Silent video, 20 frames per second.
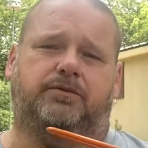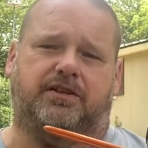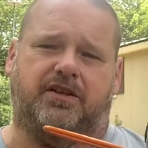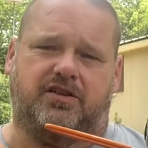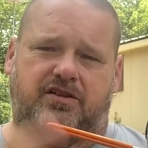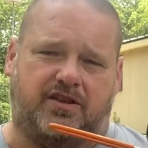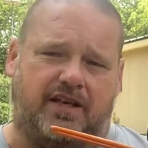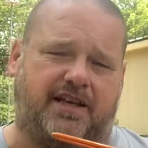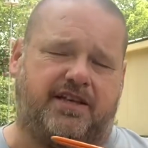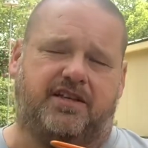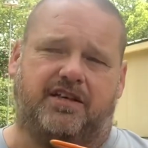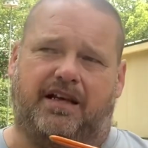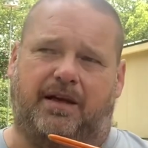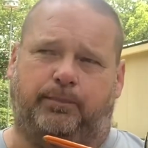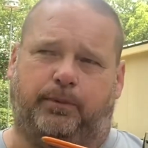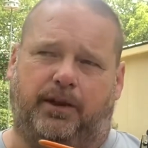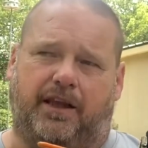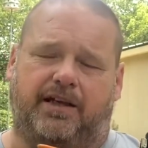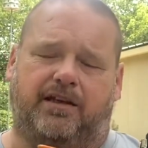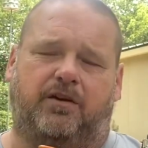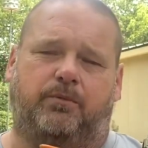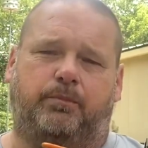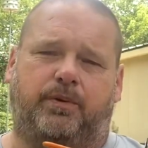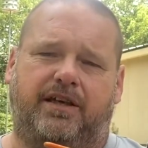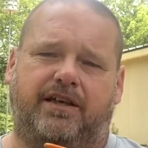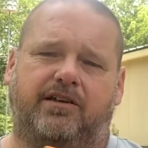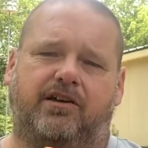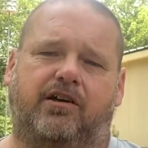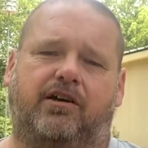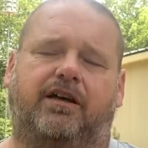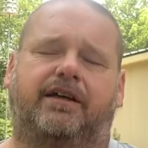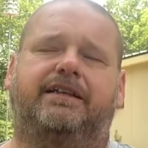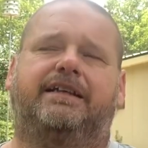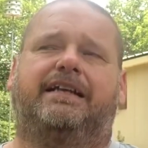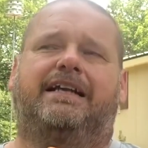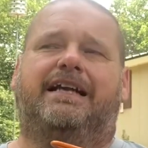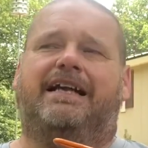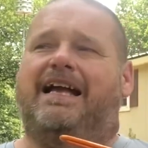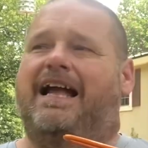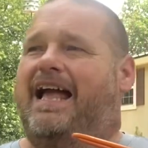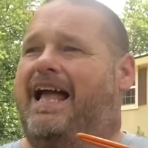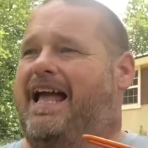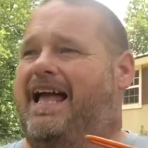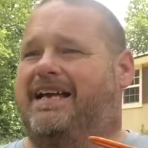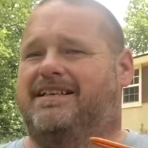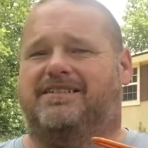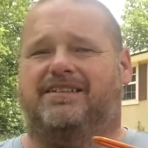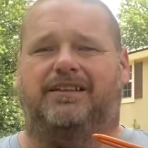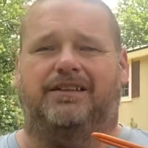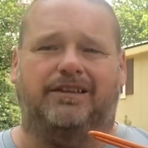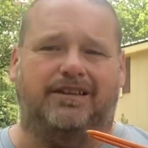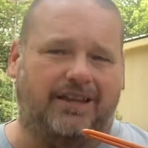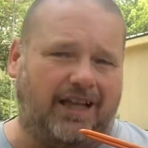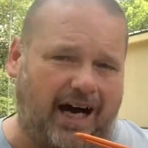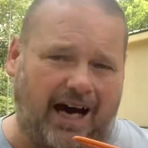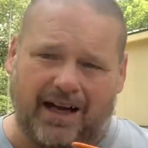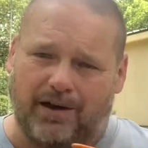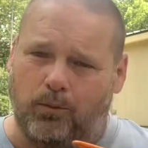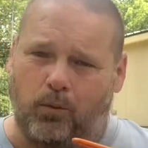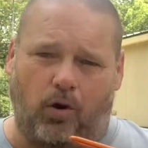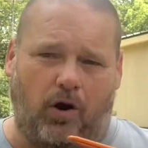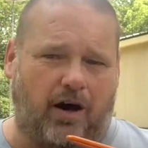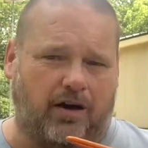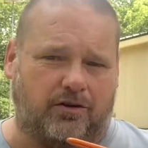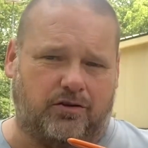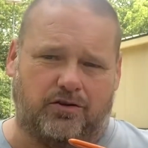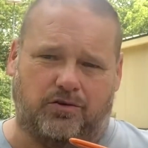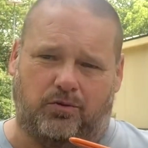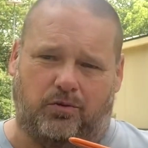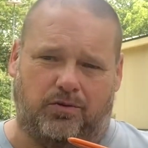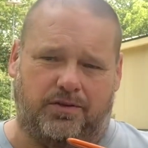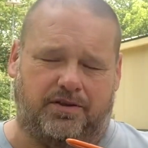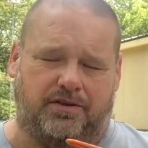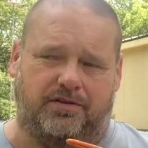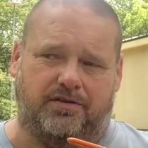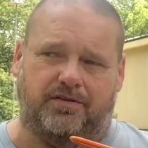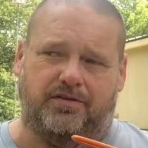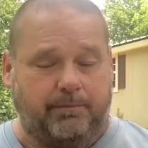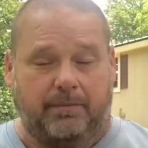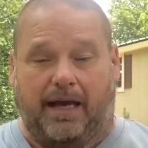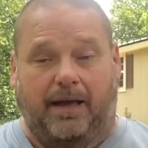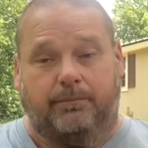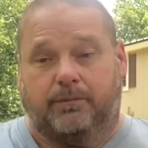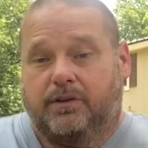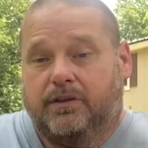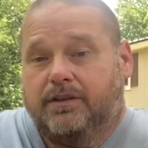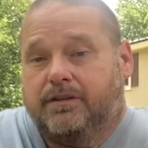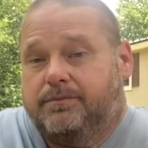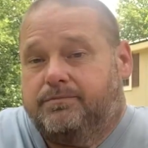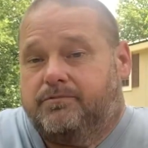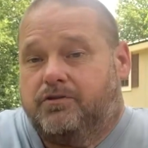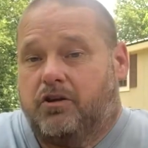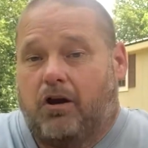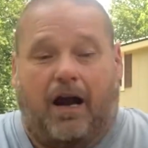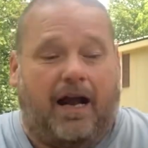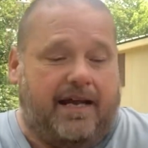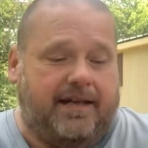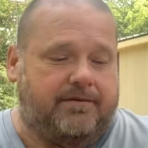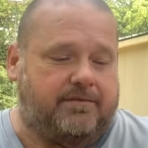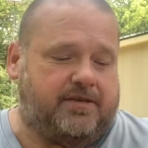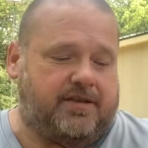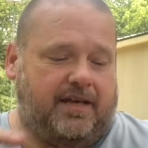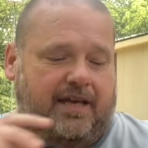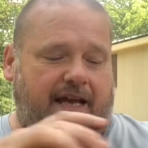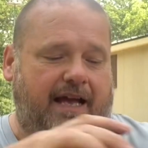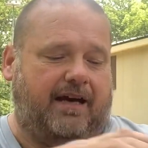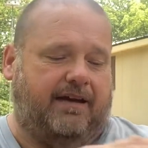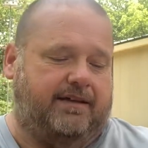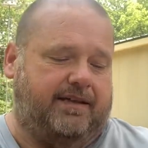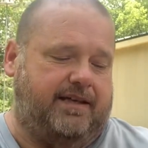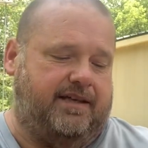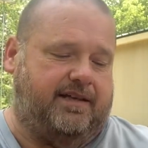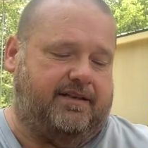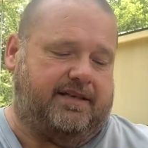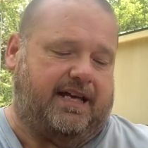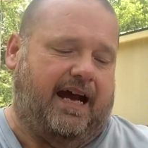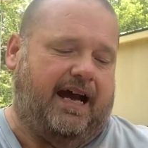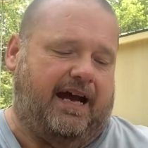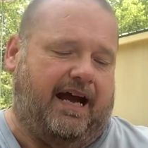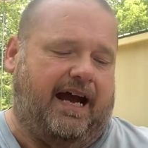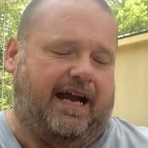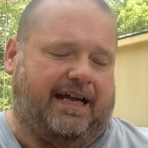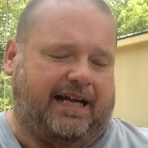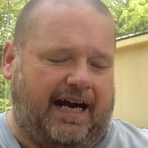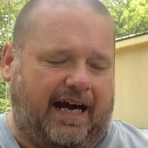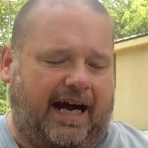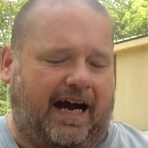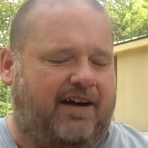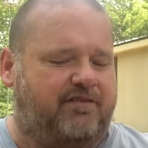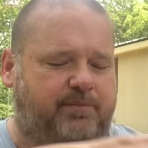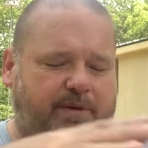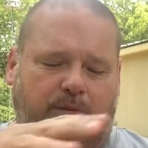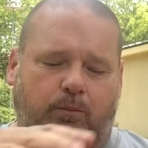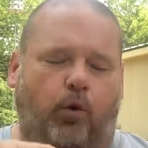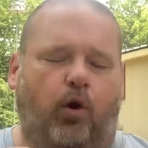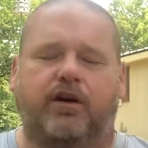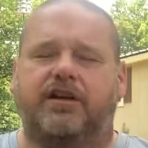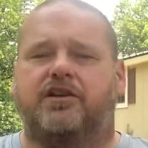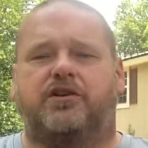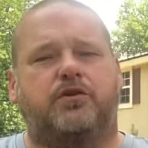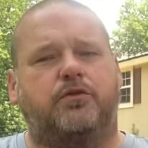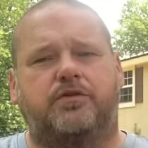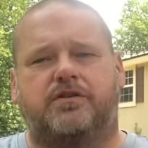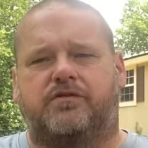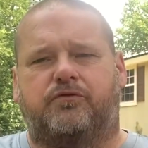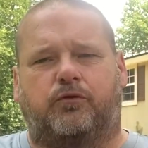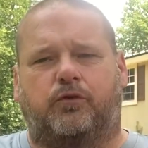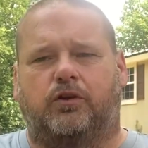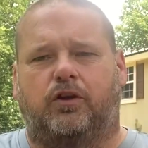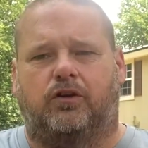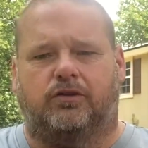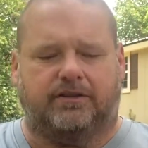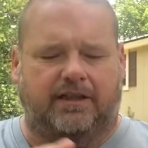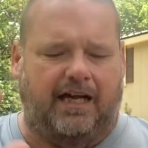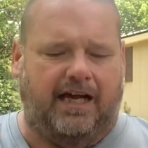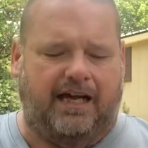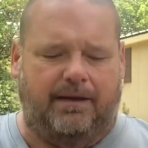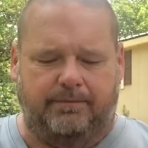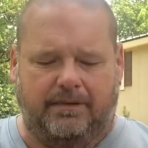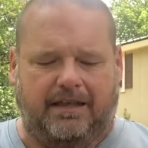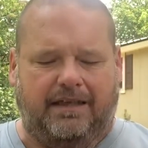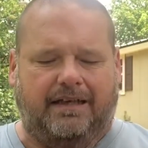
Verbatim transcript: this section I'm planning on being on, has a lot of water sources. I'm gonna try it and see how it is. I, I have been wanting to do this for a long time,